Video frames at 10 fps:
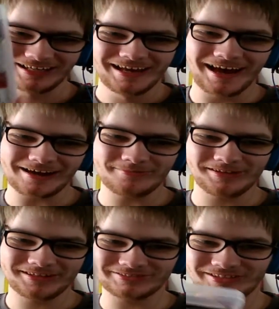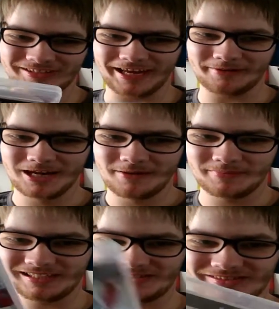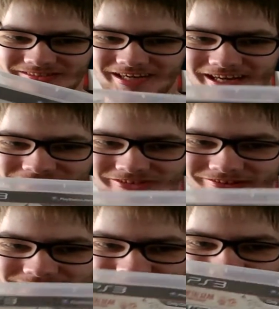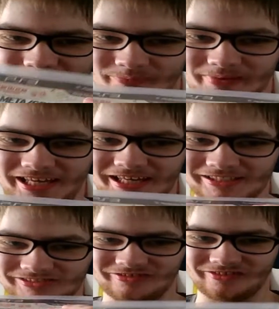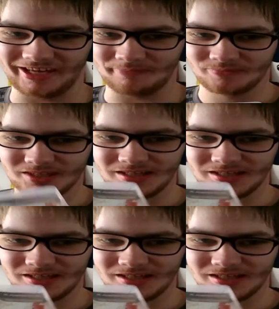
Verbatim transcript: Another Metal Gear Solid game, but this is an exclusive for PS3,